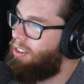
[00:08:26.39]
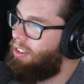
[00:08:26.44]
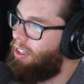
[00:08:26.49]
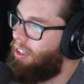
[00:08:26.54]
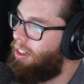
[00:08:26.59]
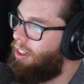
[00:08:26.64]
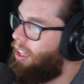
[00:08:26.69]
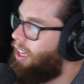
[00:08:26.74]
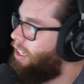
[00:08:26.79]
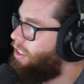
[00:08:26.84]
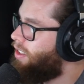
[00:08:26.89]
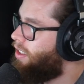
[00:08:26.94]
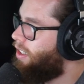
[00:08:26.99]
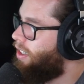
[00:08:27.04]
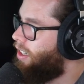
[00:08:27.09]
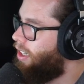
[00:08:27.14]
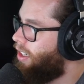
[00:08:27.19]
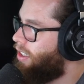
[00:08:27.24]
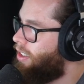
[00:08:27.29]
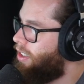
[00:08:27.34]
the alleged
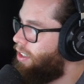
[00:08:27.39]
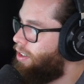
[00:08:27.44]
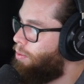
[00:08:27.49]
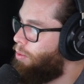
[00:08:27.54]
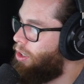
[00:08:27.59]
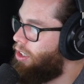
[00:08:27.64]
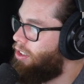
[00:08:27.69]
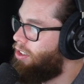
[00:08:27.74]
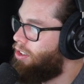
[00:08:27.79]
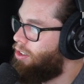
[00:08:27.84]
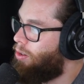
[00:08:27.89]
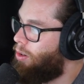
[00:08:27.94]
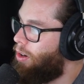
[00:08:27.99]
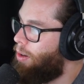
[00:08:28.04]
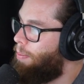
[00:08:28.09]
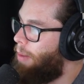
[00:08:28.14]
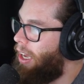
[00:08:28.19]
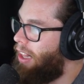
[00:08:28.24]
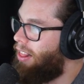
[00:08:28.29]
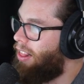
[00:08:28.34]
addiction would destroy
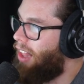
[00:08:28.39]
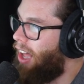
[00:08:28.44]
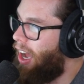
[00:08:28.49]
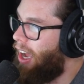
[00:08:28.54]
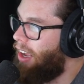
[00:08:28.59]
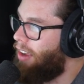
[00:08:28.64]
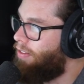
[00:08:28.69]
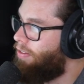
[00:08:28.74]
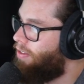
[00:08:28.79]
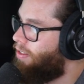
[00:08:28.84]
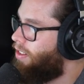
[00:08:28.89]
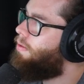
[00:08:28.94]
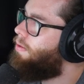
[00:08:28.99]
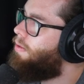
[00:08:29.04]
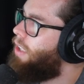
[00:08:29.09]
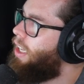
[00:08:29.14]
my life.